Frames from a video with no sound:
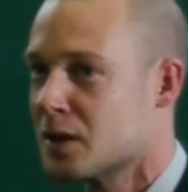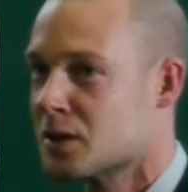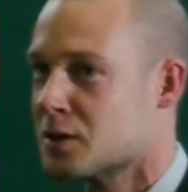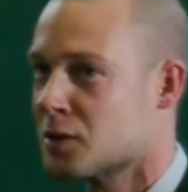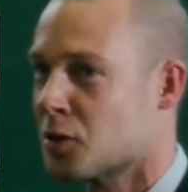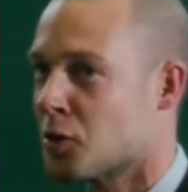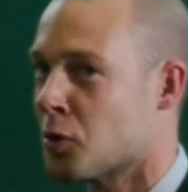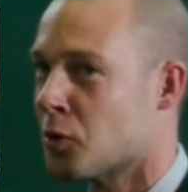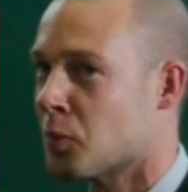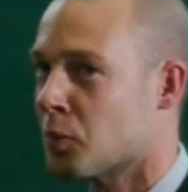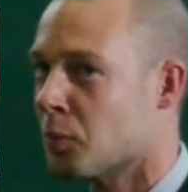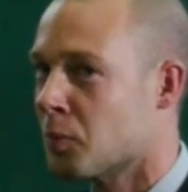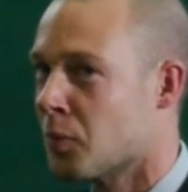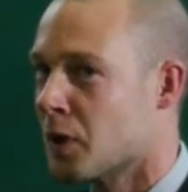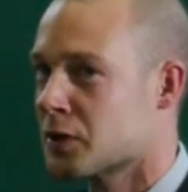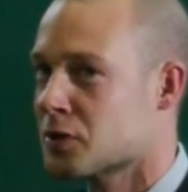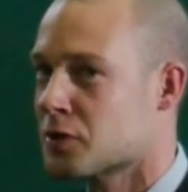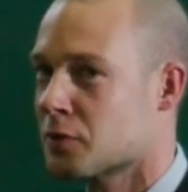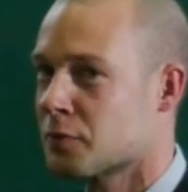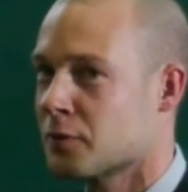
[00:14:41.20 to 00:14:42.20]
So
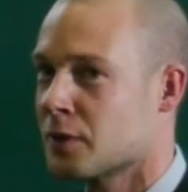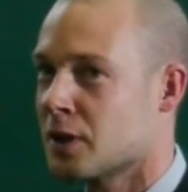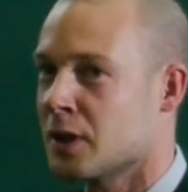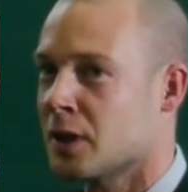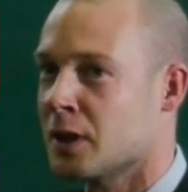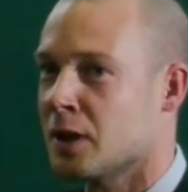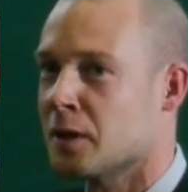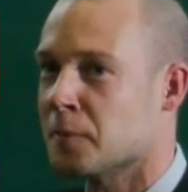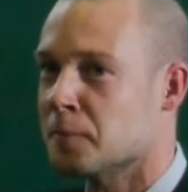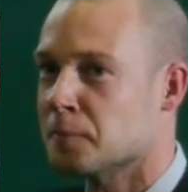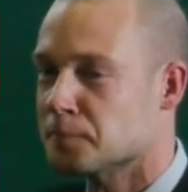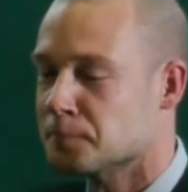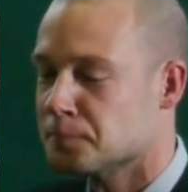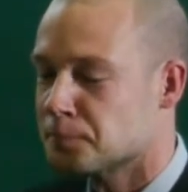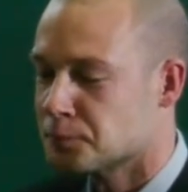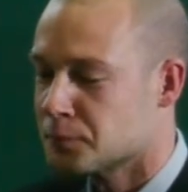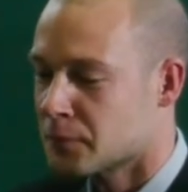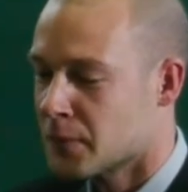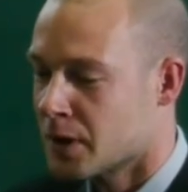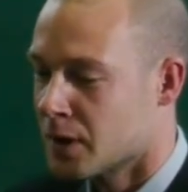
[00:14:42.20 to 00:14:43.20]
much of the
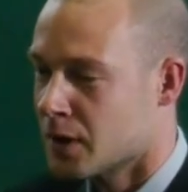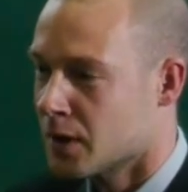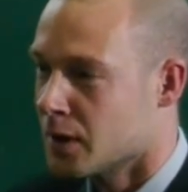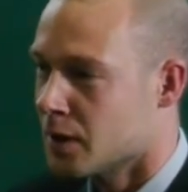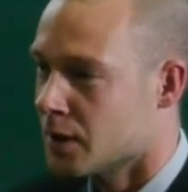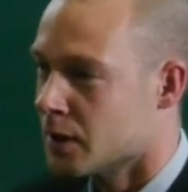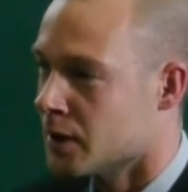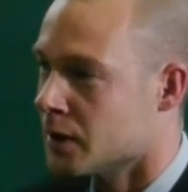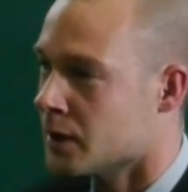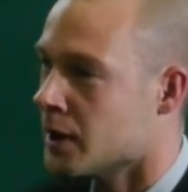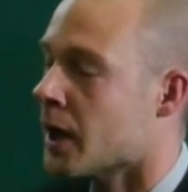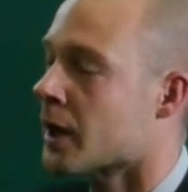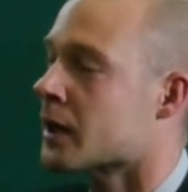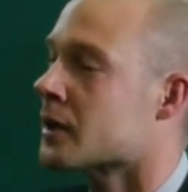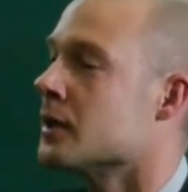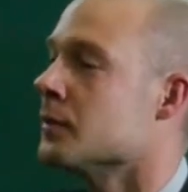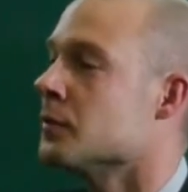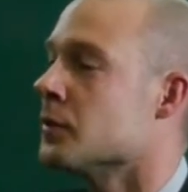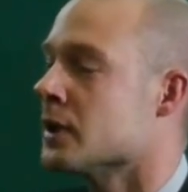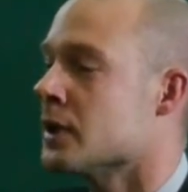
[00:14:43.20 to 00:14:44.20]

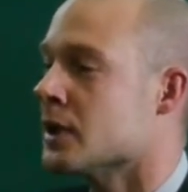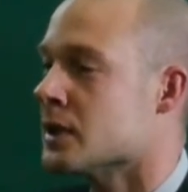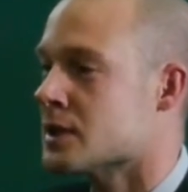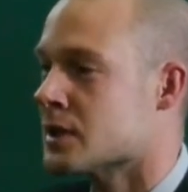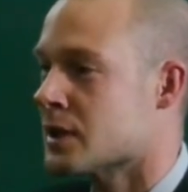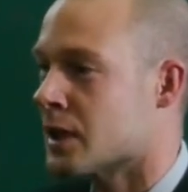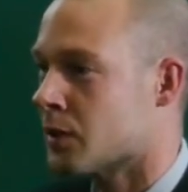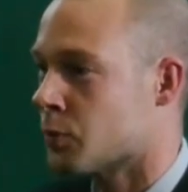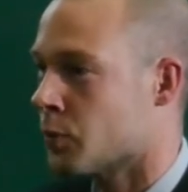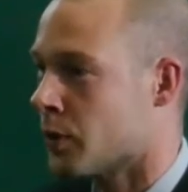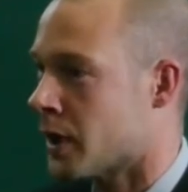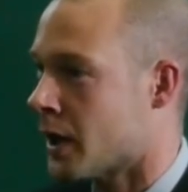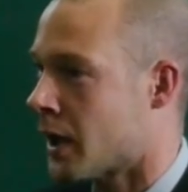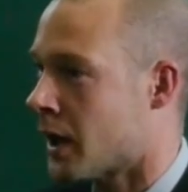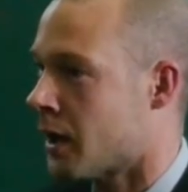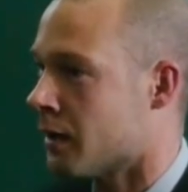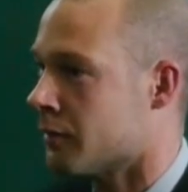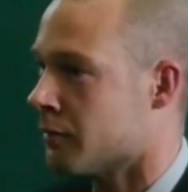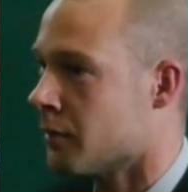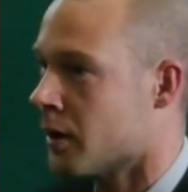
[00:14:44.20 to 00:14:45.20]
activities that we
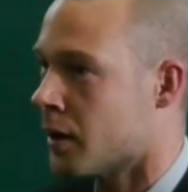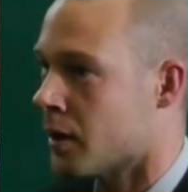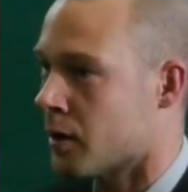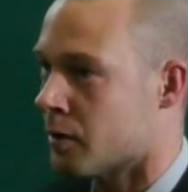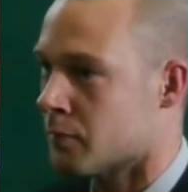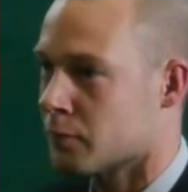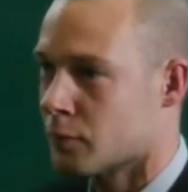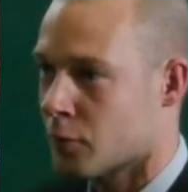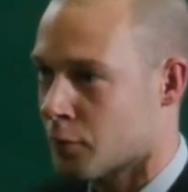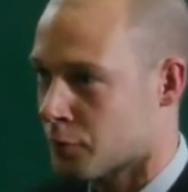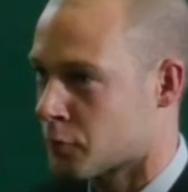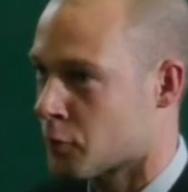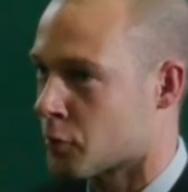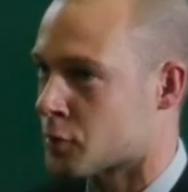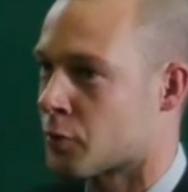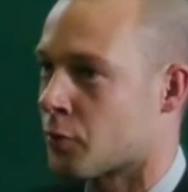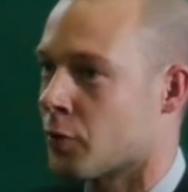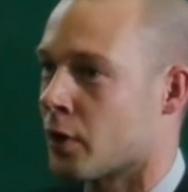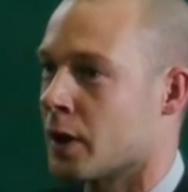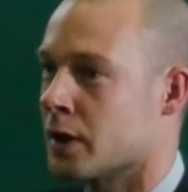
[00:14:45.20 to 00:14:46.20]
have are, of
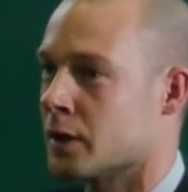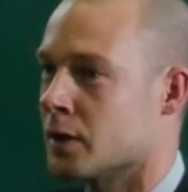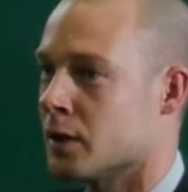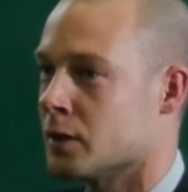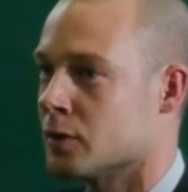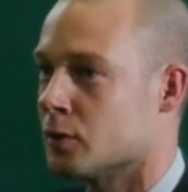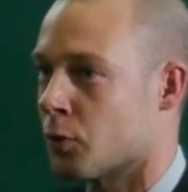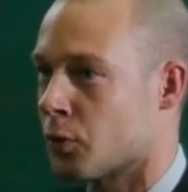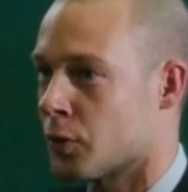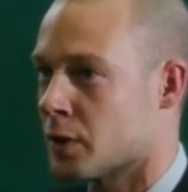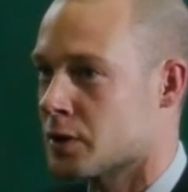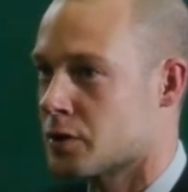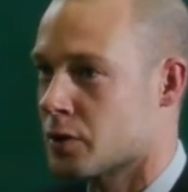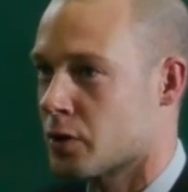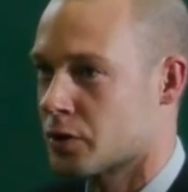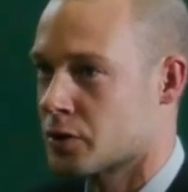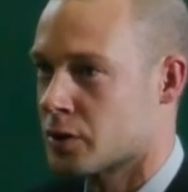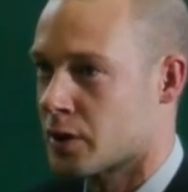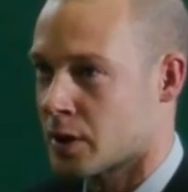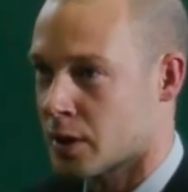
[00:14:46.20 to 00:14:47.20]
course, related to
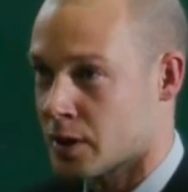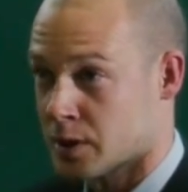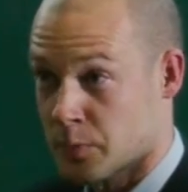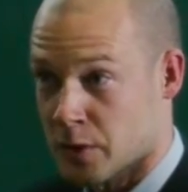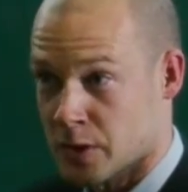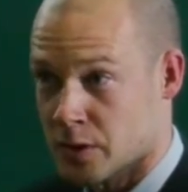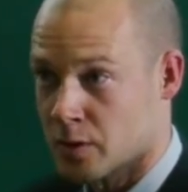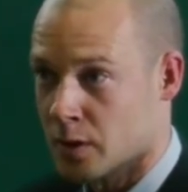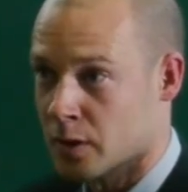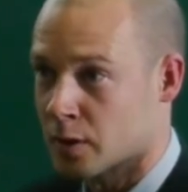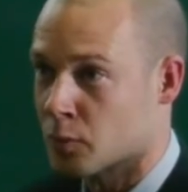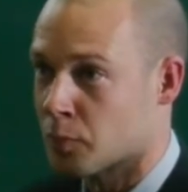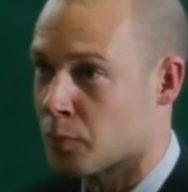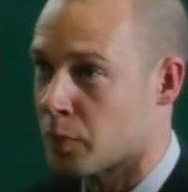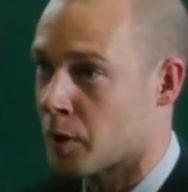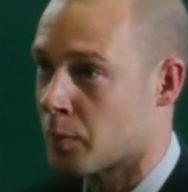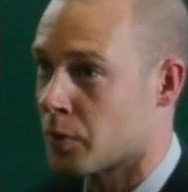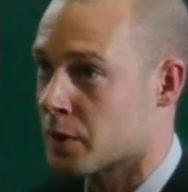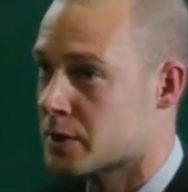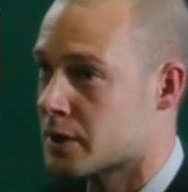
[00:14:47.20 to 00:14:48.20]
research and especially to
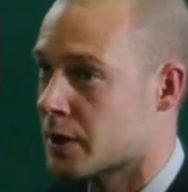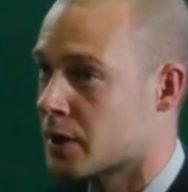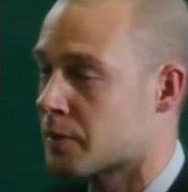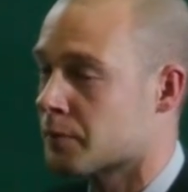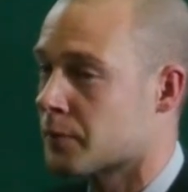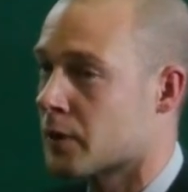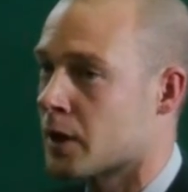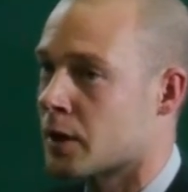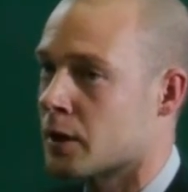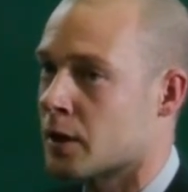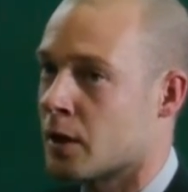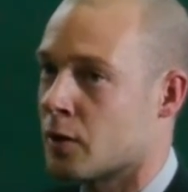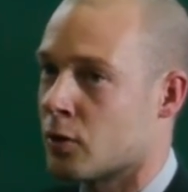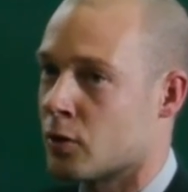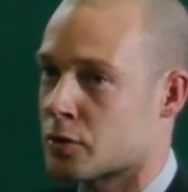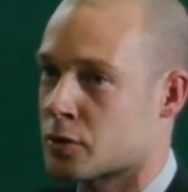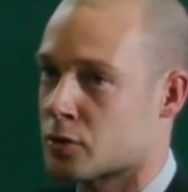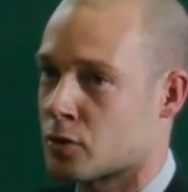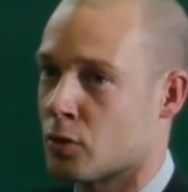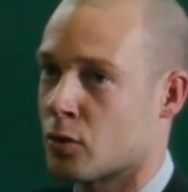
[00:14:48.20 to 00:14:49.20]
publishing, and then
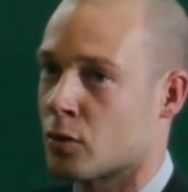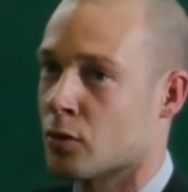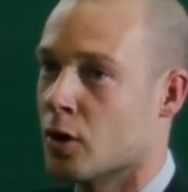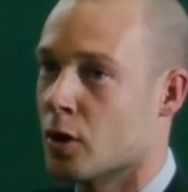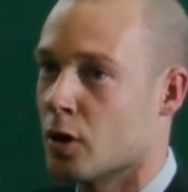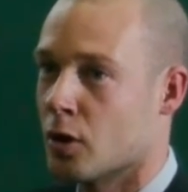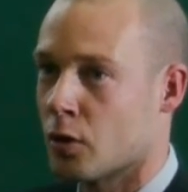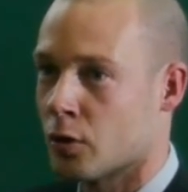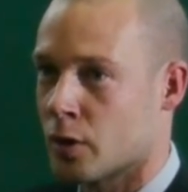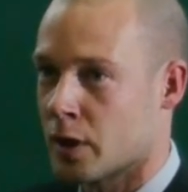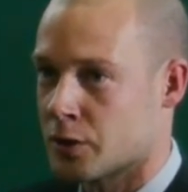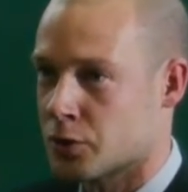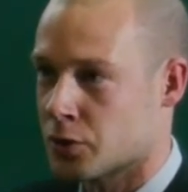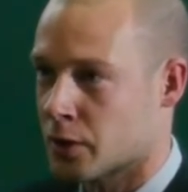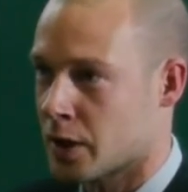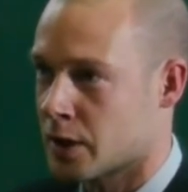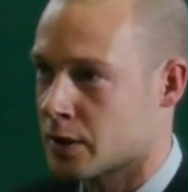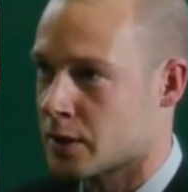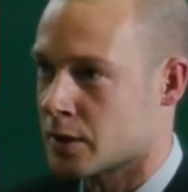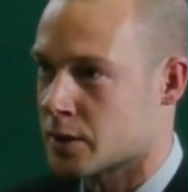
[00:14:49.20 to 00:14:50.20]
also on
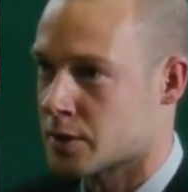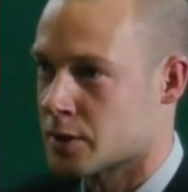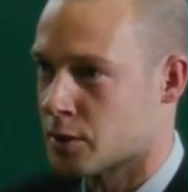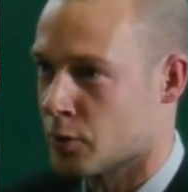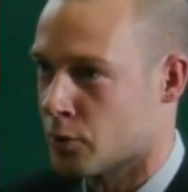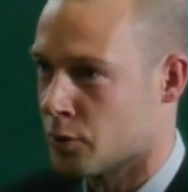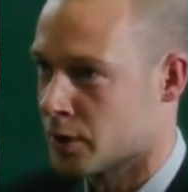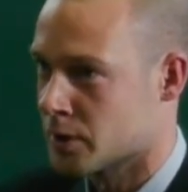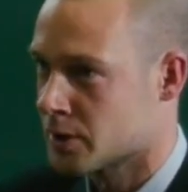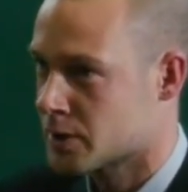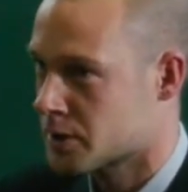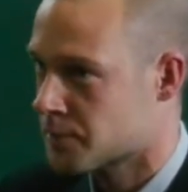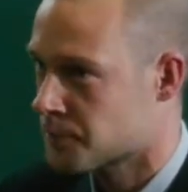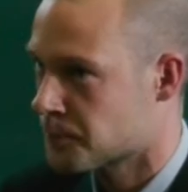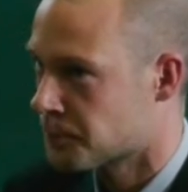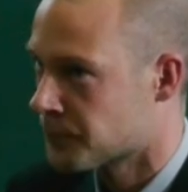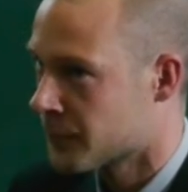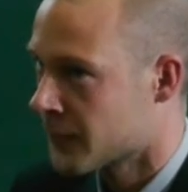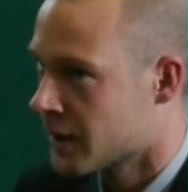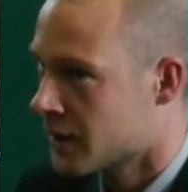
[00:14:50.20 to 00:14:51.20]
educating students.
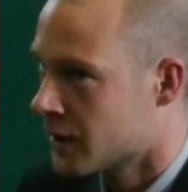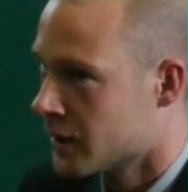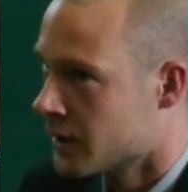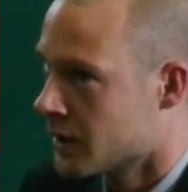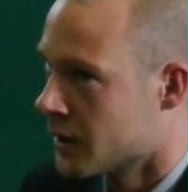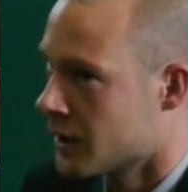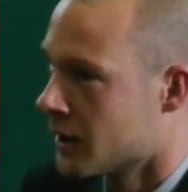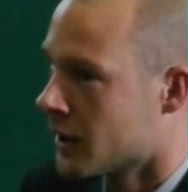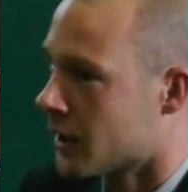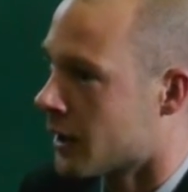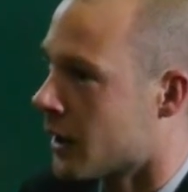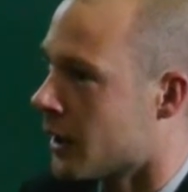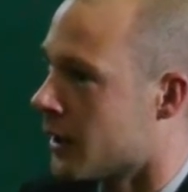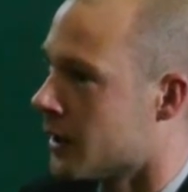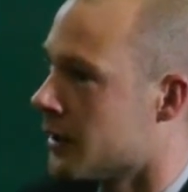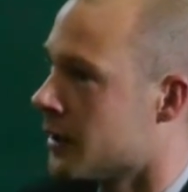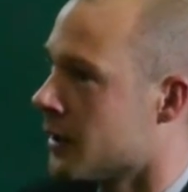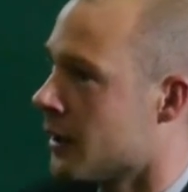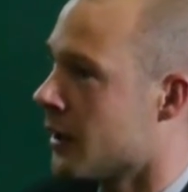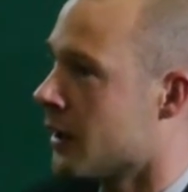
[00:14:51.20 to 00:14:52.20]

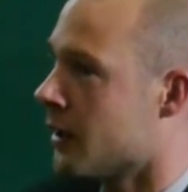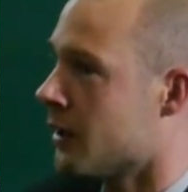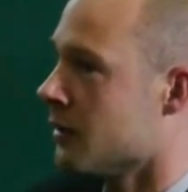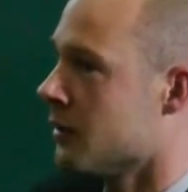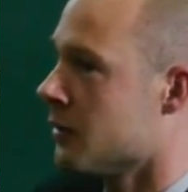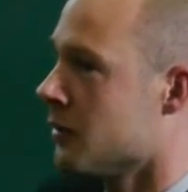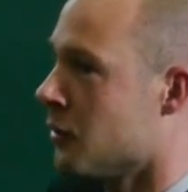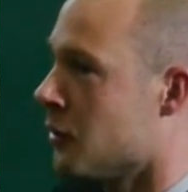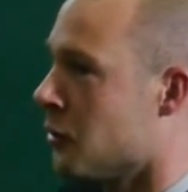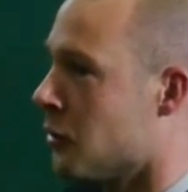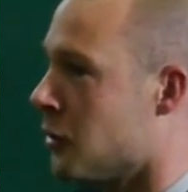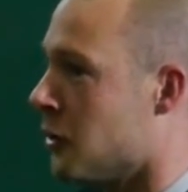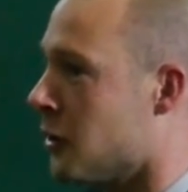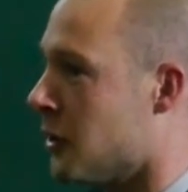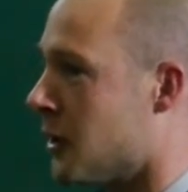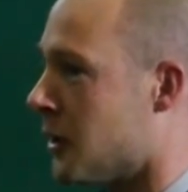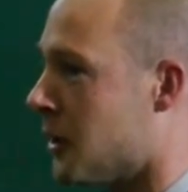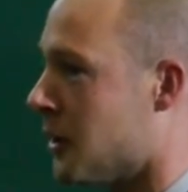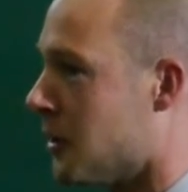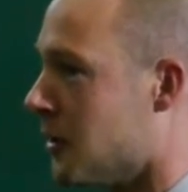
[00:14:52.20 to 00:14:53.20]
And
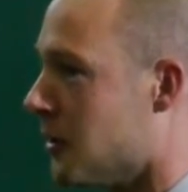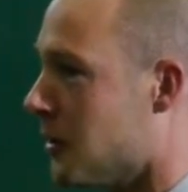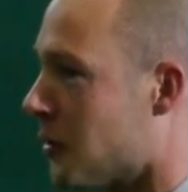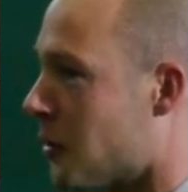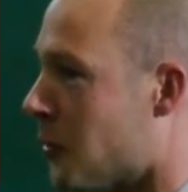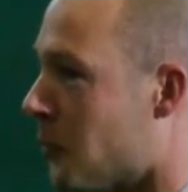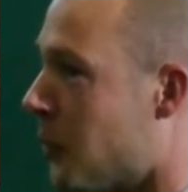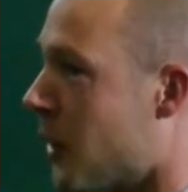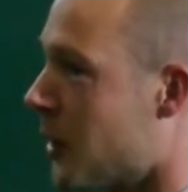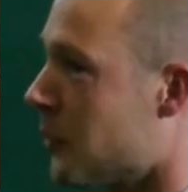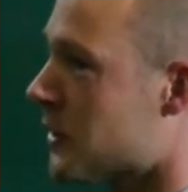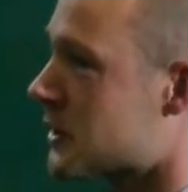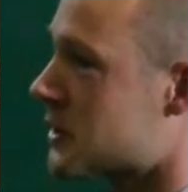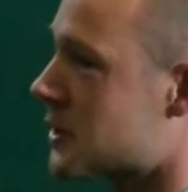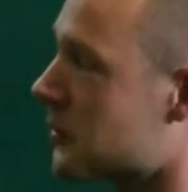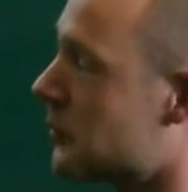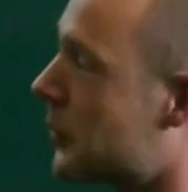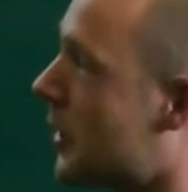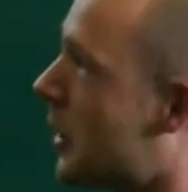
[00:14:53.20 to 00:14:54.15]
on publishing